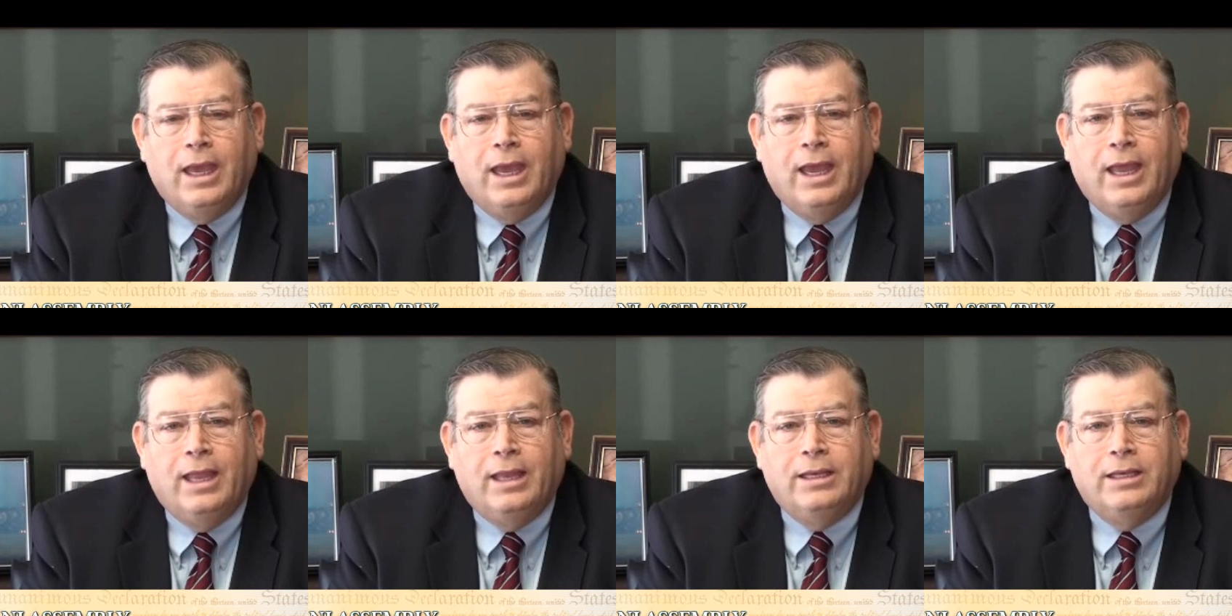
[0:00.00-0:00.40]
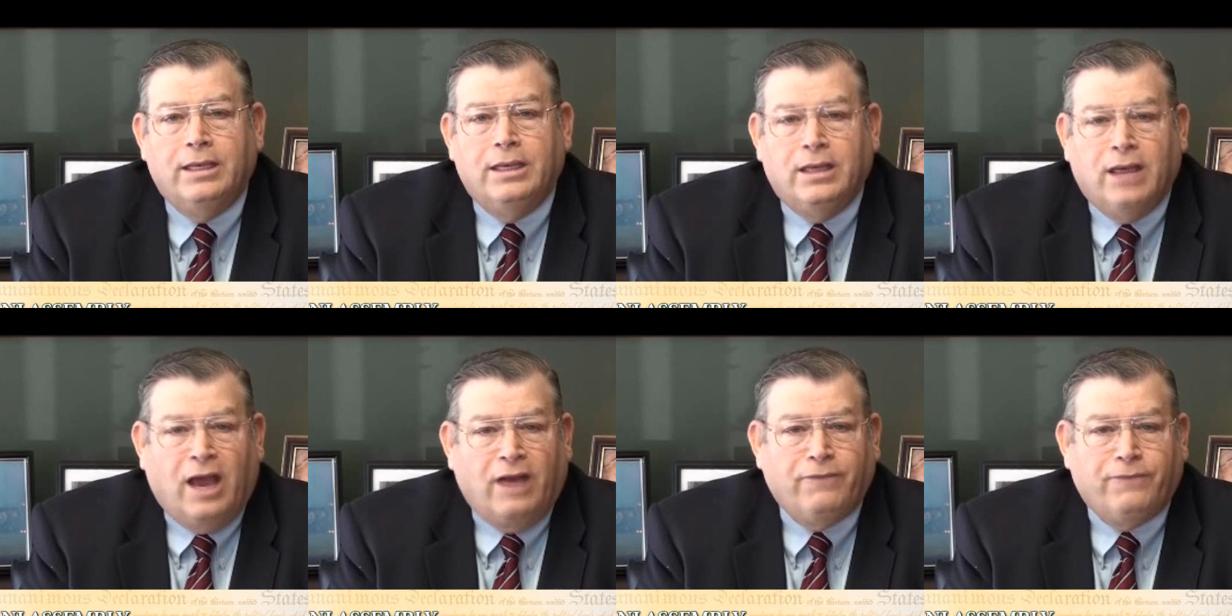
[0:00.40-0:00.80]

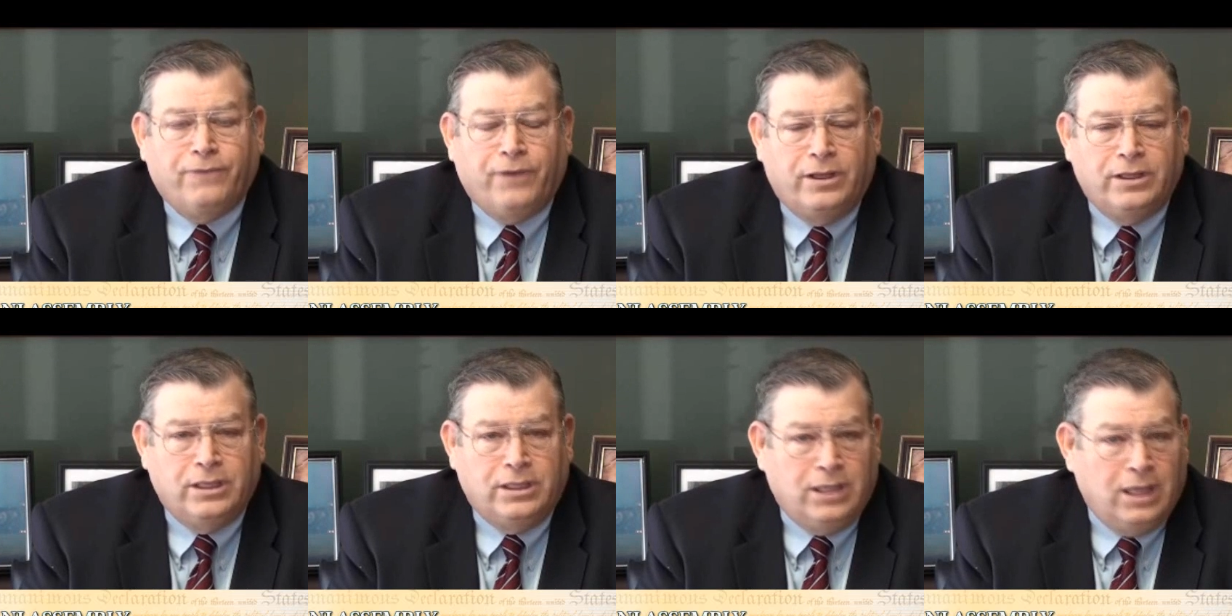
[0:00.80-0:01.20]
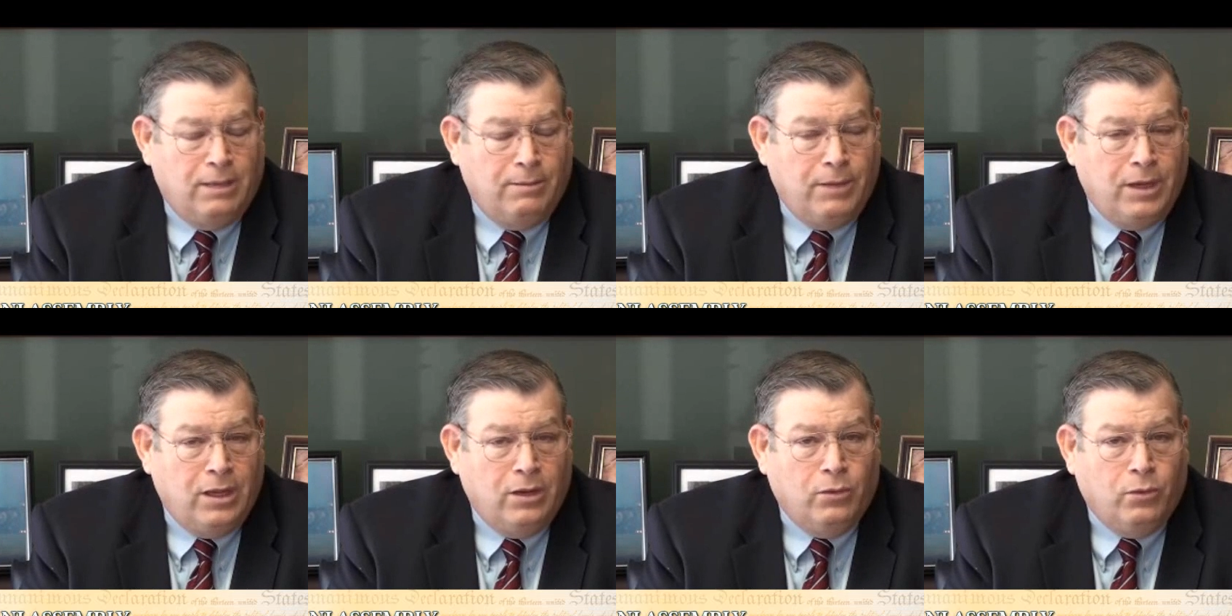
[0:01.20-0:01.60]
and not fund
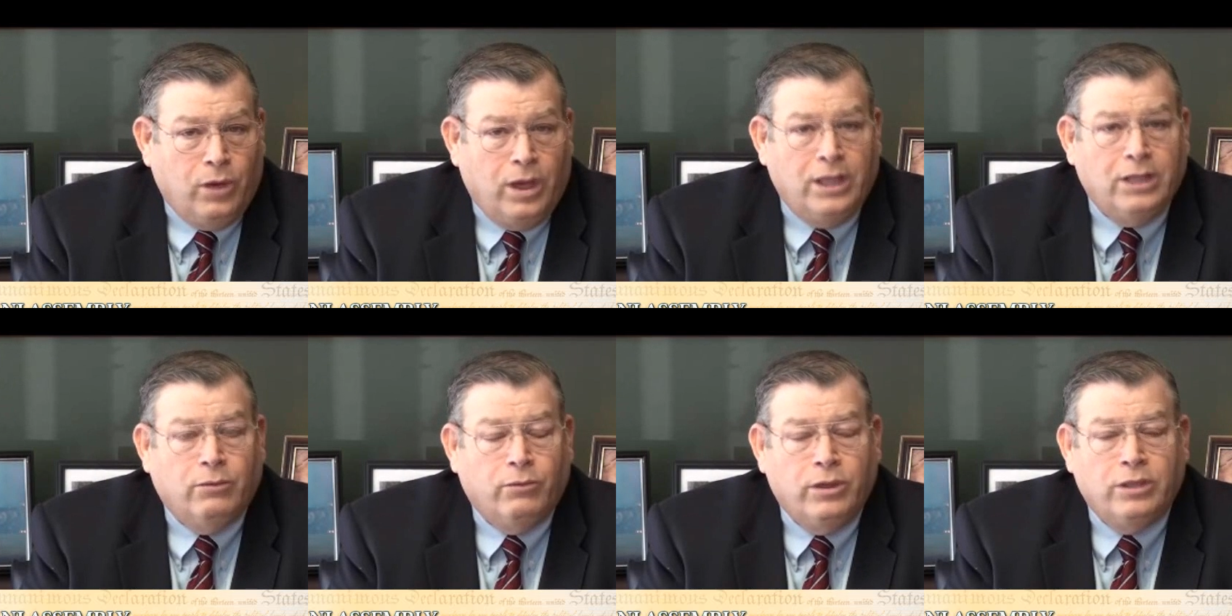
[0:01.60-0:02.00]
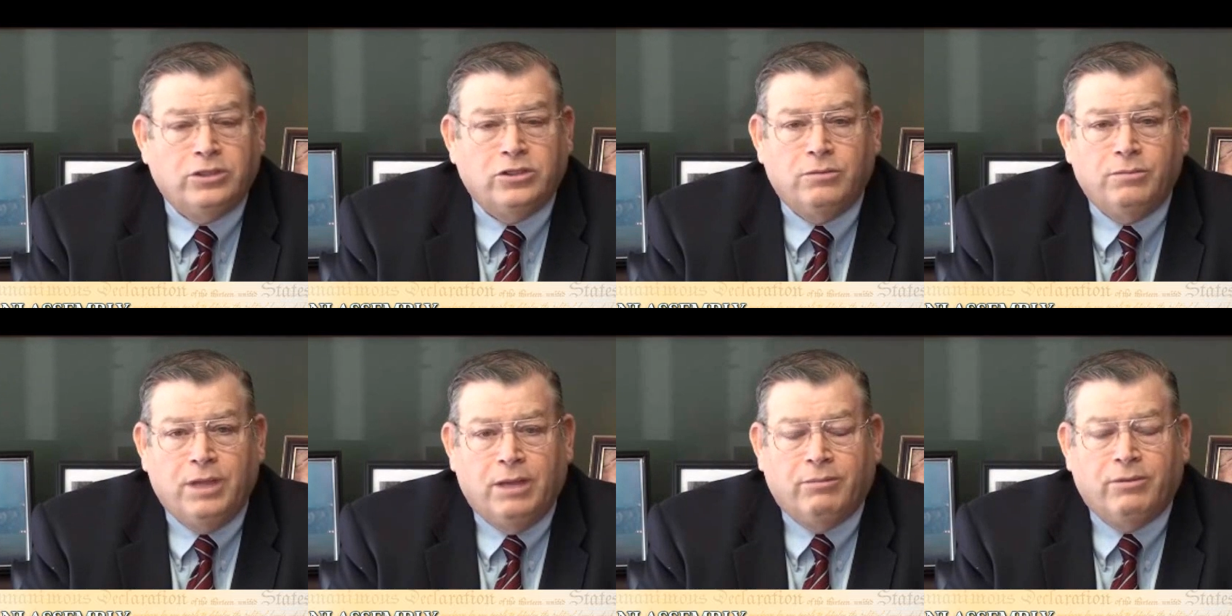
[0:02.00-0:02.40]
them in a way that we
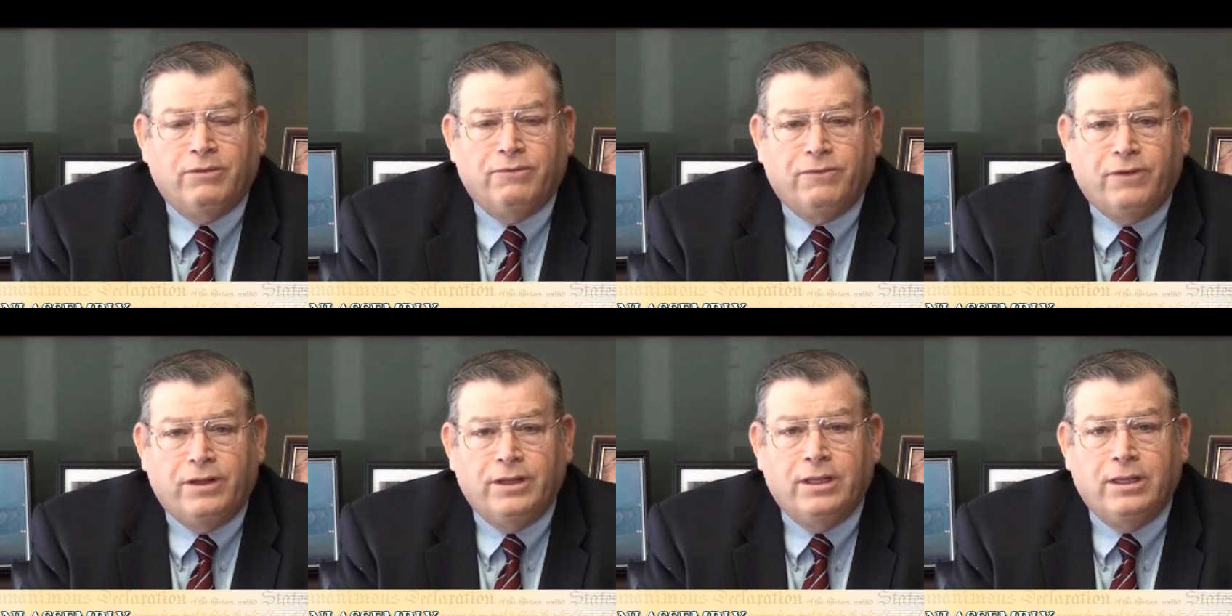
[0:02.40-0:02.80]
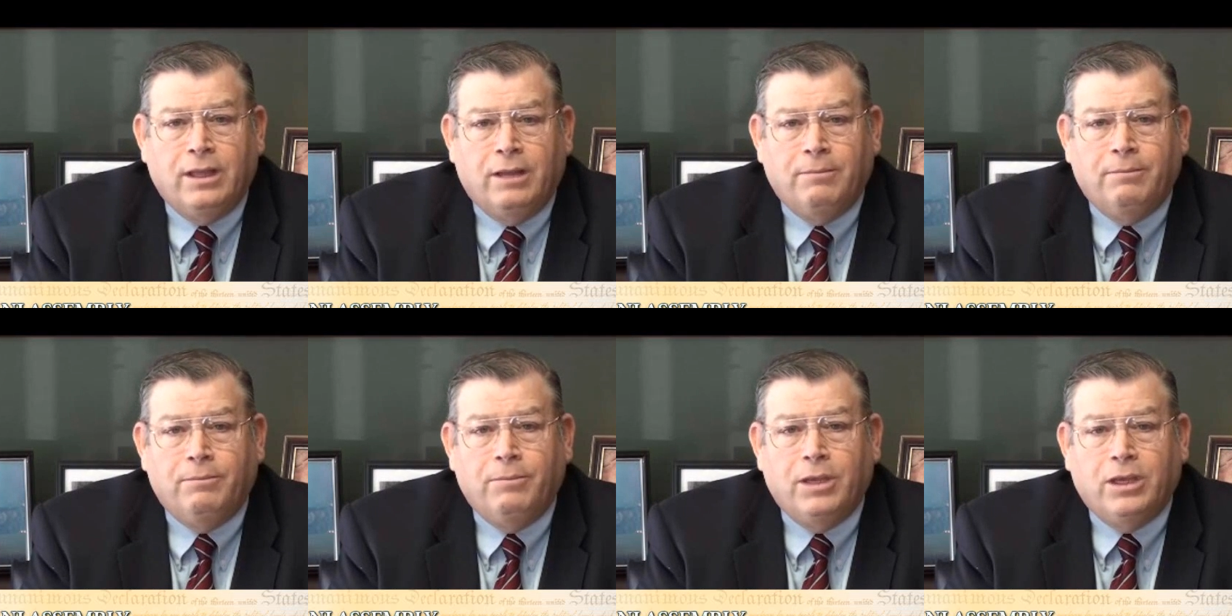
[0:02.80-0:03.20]
should be able to fund
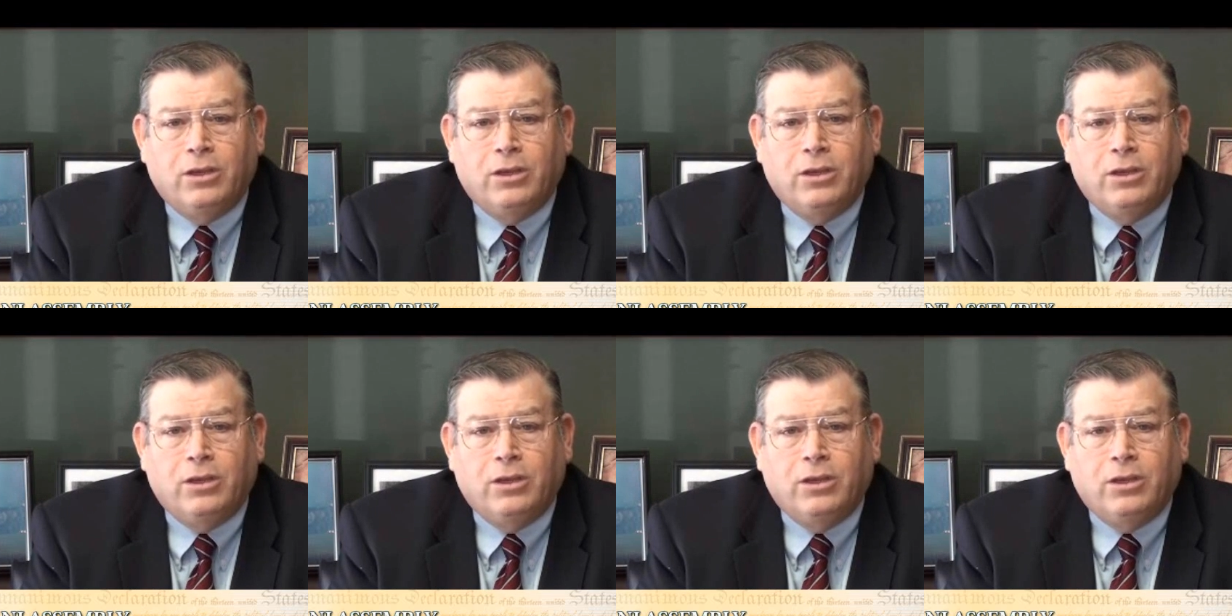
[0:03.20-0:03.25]
them,